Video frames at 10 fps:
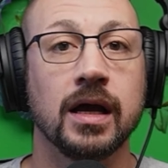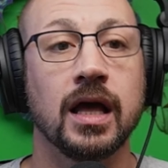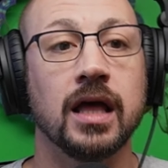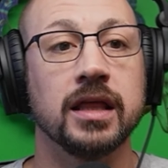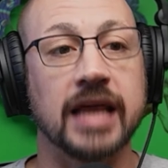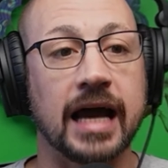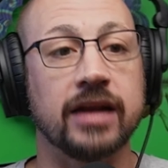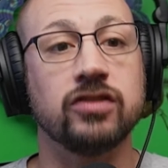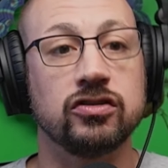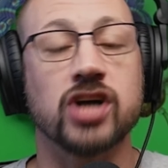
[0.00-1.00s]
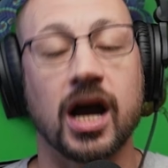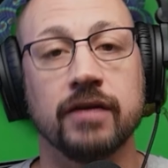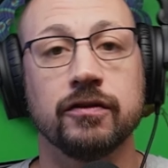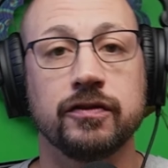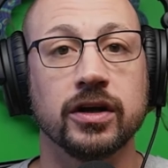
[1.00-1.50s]
That is a giant
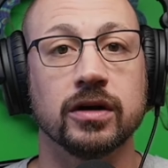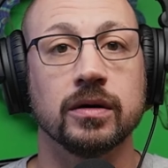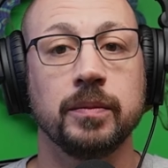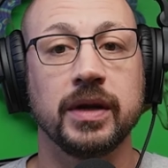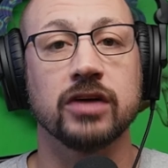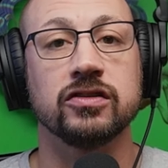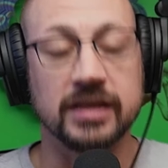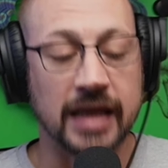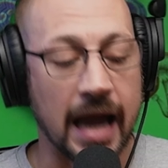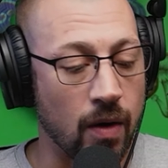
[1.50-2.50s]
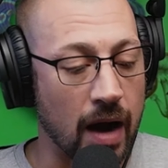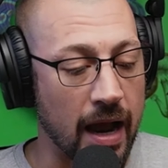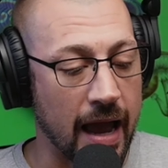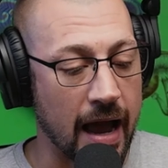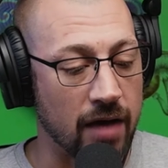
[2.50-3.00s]
fear because now I have